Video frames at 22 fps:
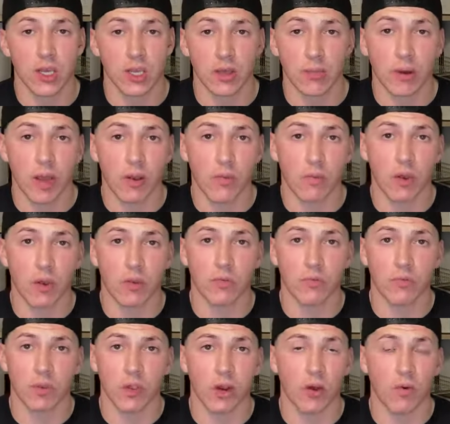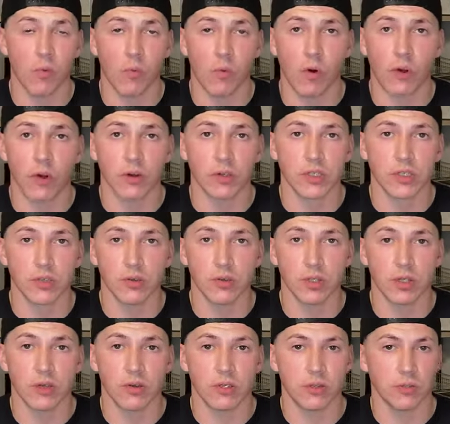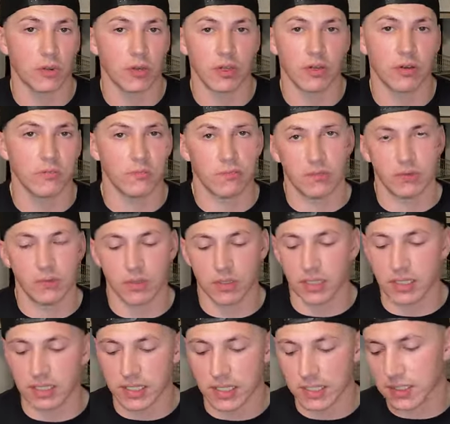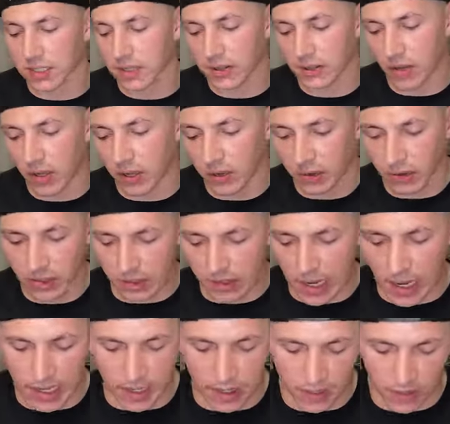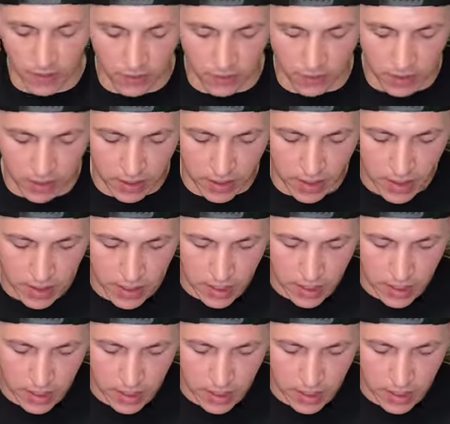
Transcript: You might win, you know, one or two of those, but you're consistent throughout the year. You're not going to do it.